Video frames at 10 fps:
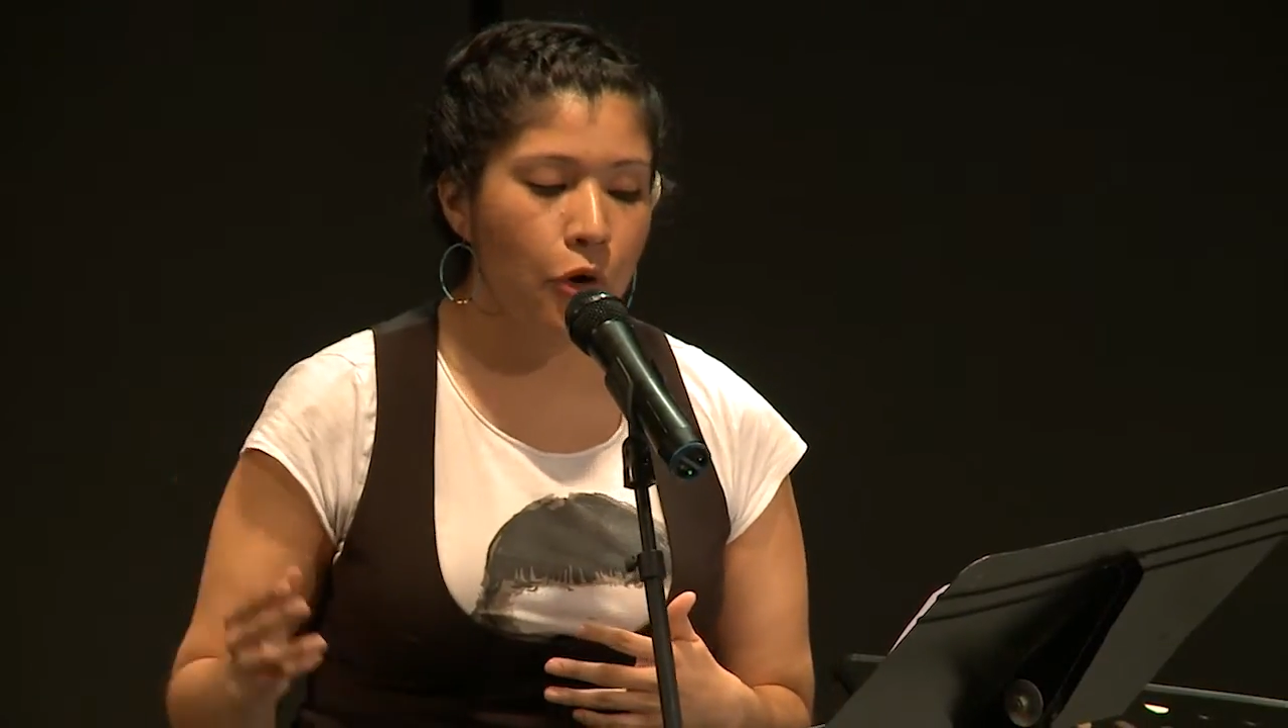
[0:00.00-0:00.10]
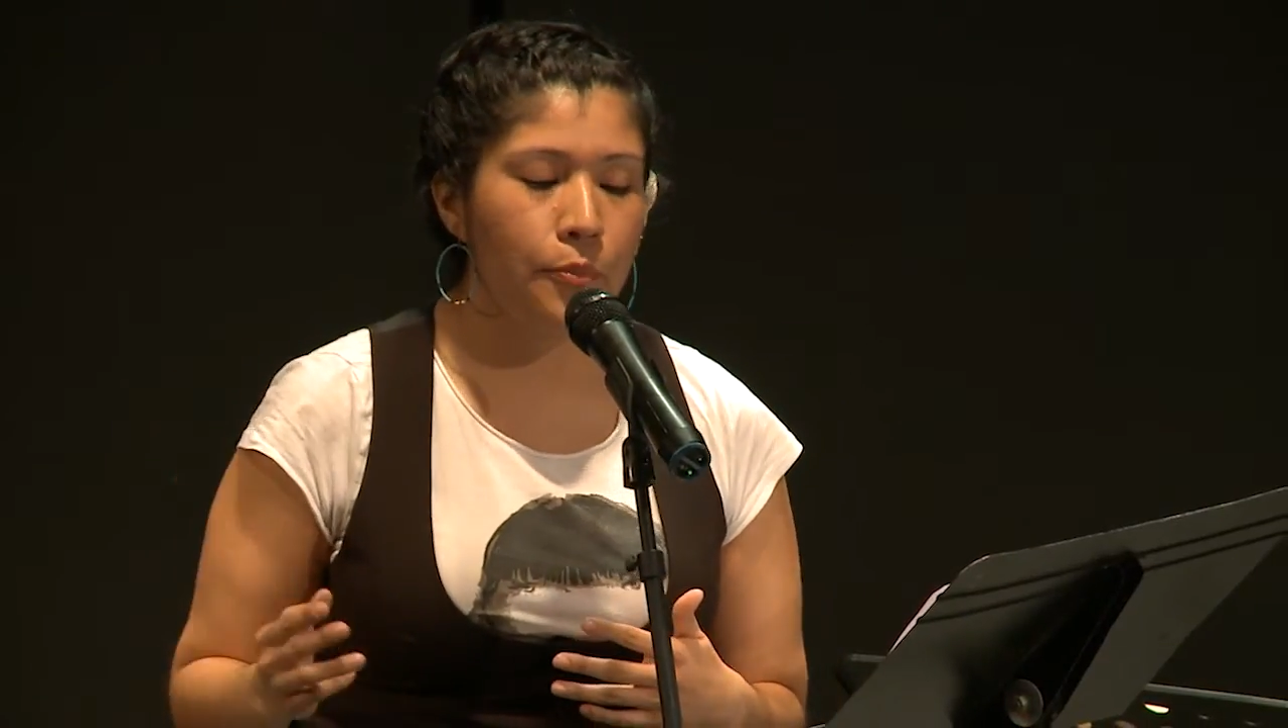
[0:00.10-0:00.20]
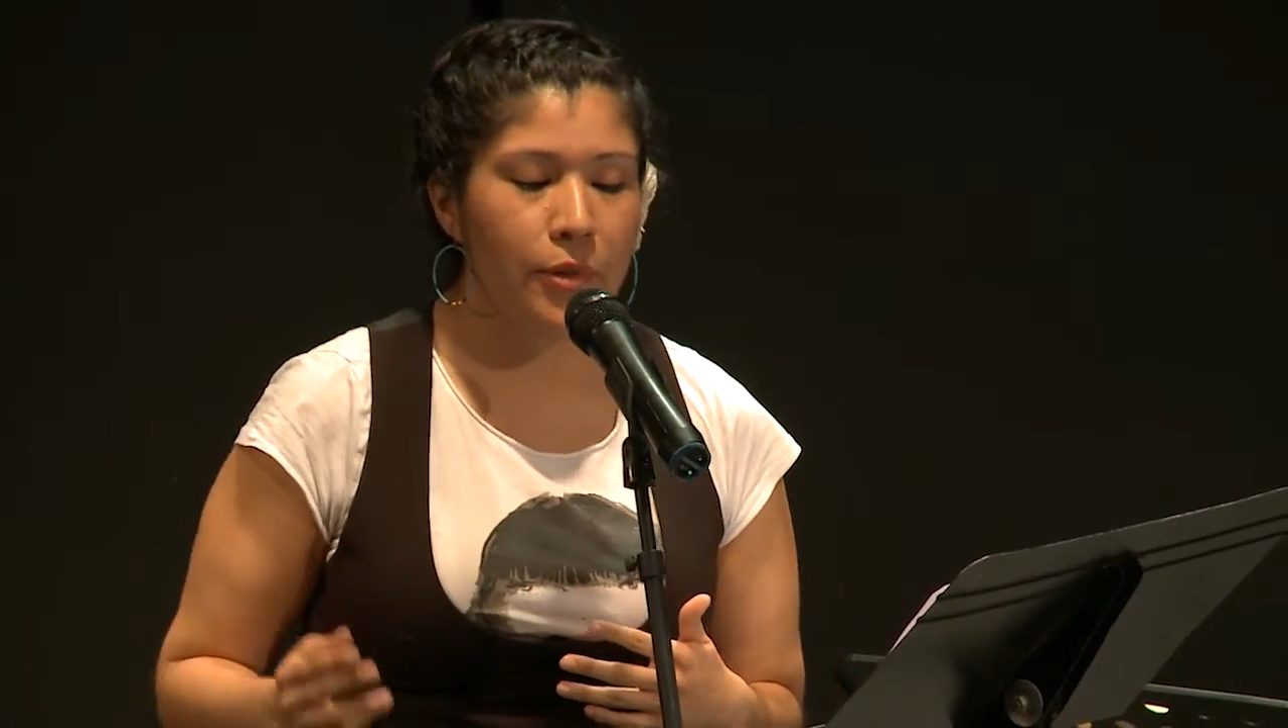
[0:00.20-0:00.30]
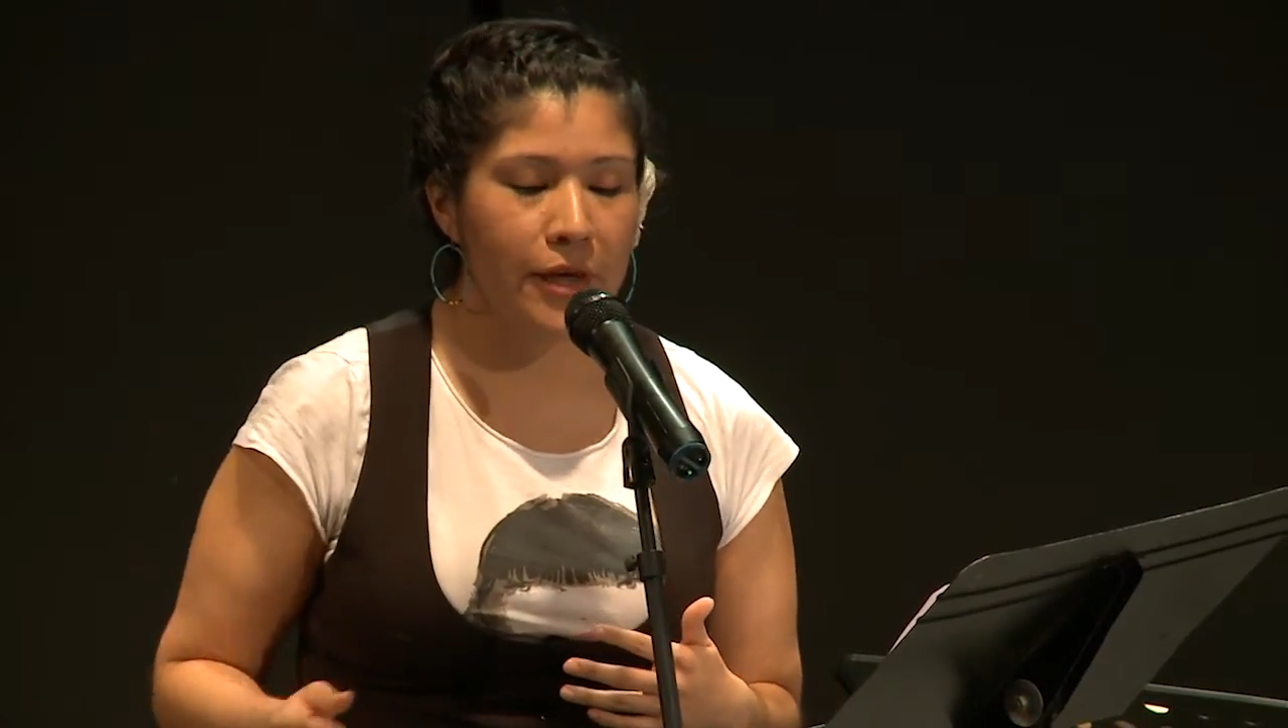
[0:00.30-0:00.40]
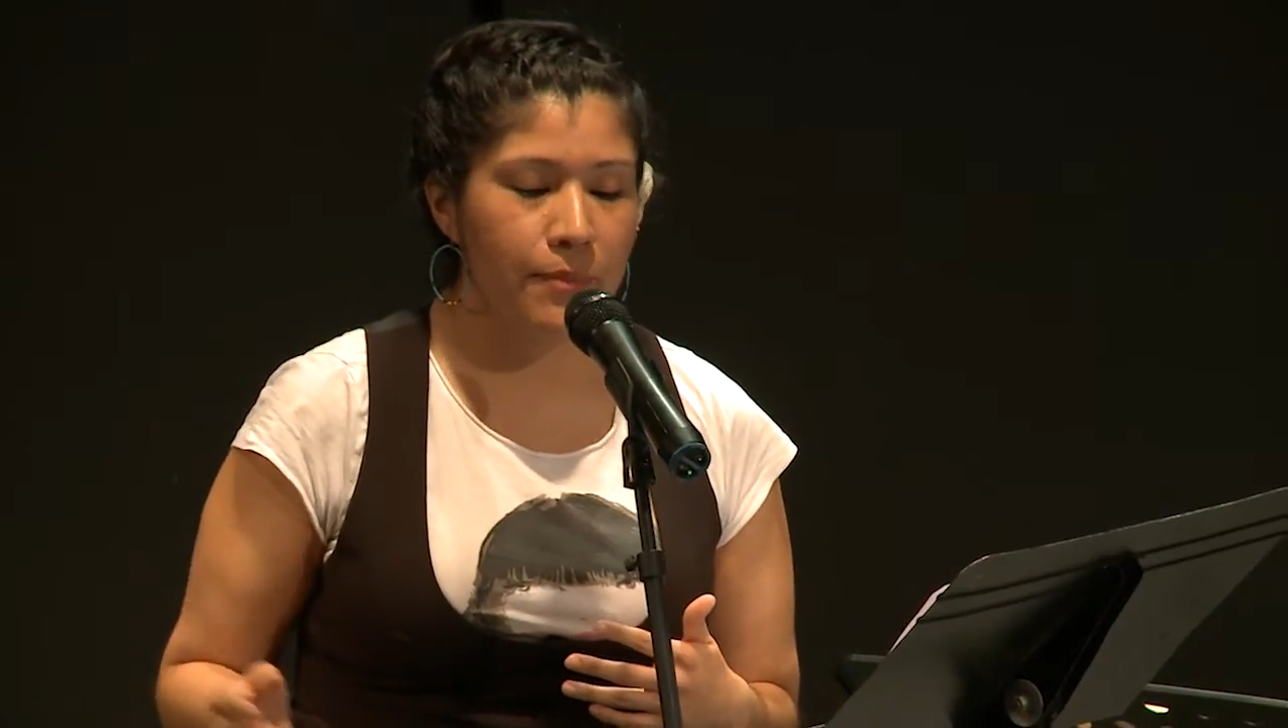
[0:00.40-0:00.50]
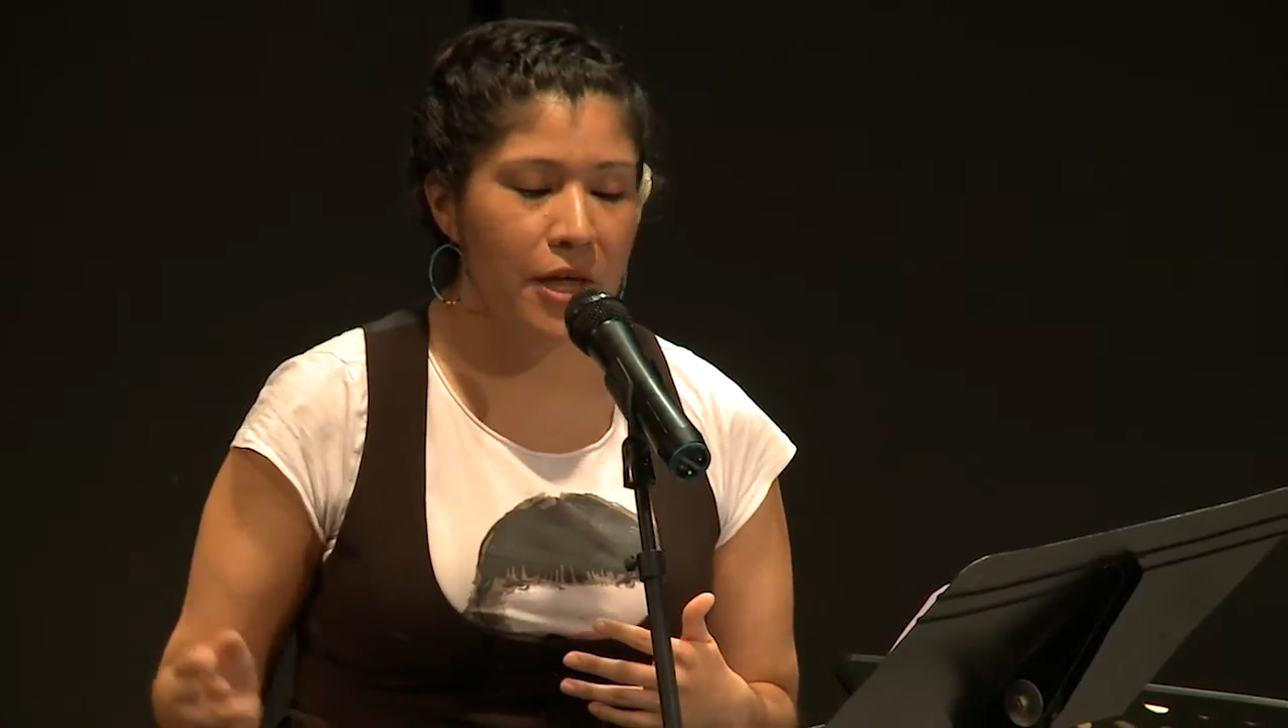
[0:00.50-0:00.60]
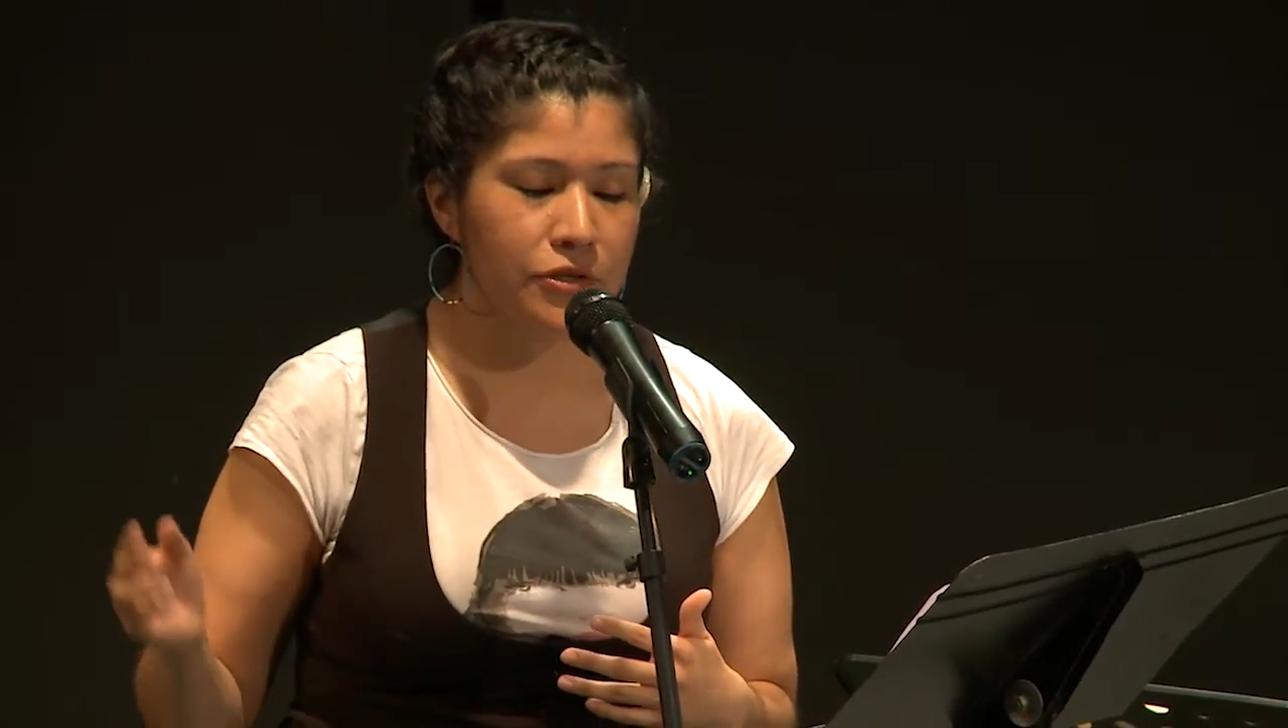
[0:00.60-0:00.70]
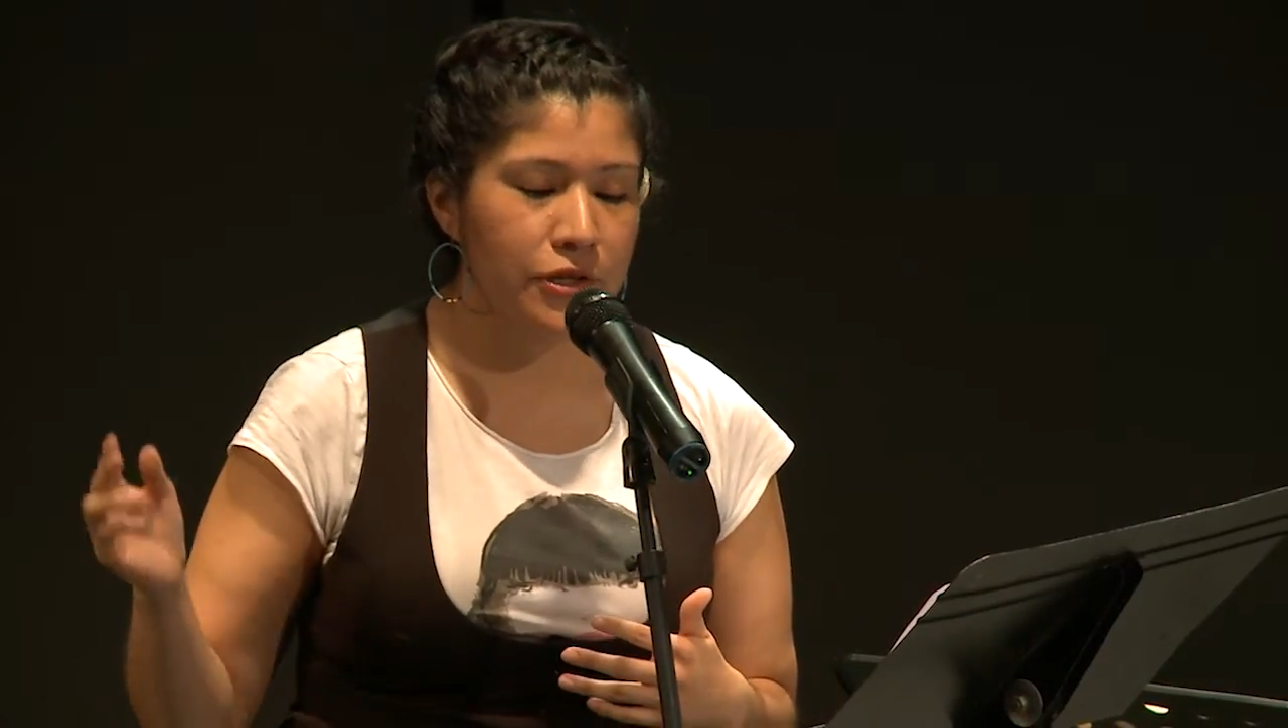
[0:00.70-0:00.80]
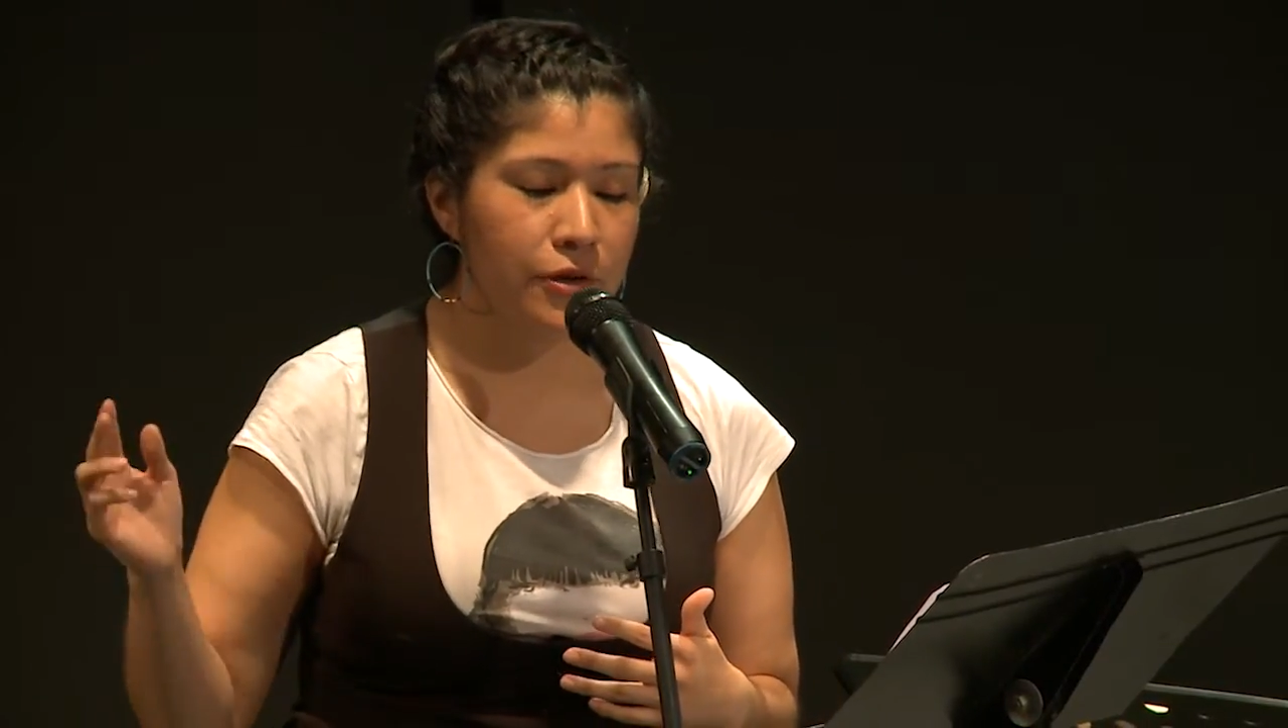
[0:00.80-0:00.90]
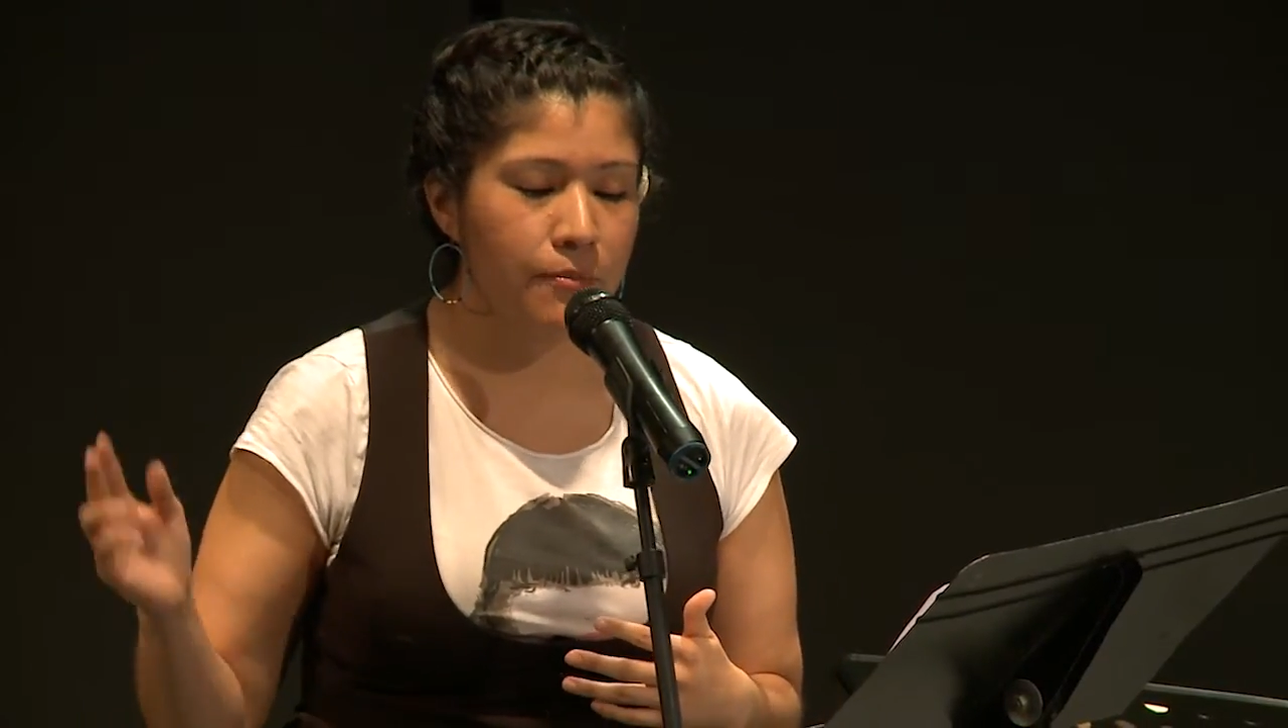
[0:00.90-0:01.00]
rope like
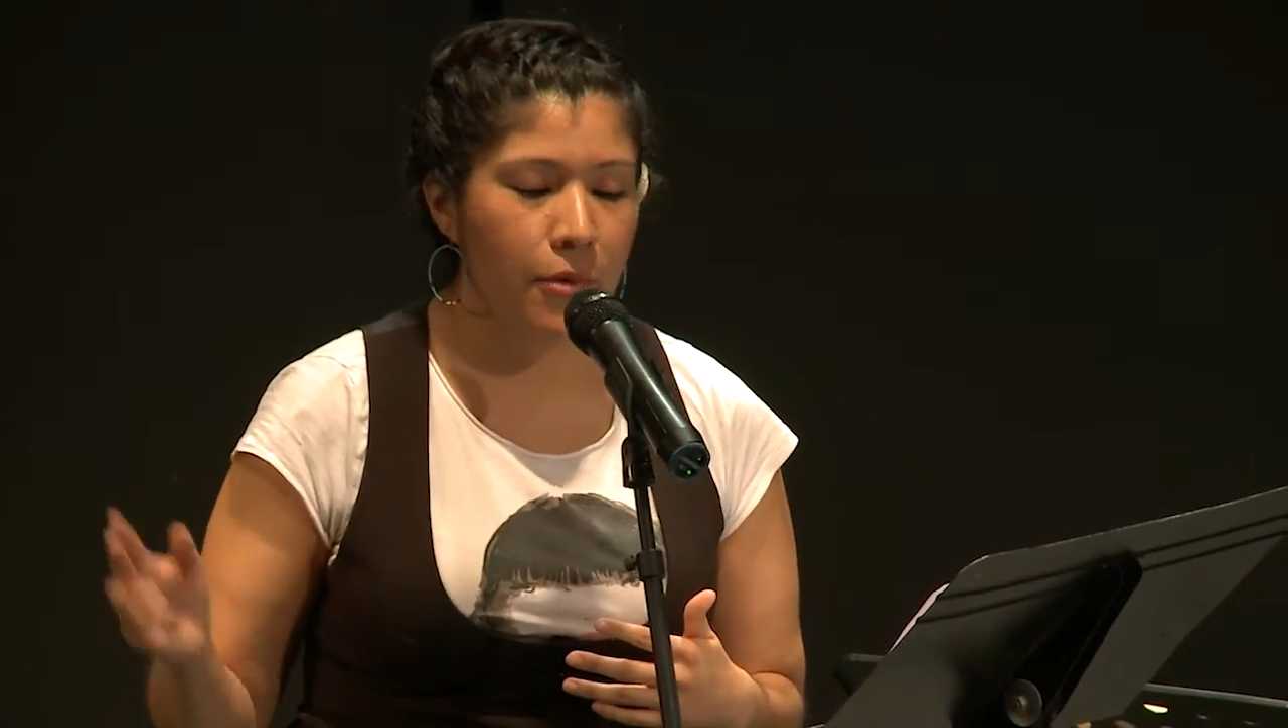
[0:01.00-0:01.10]
pendulum,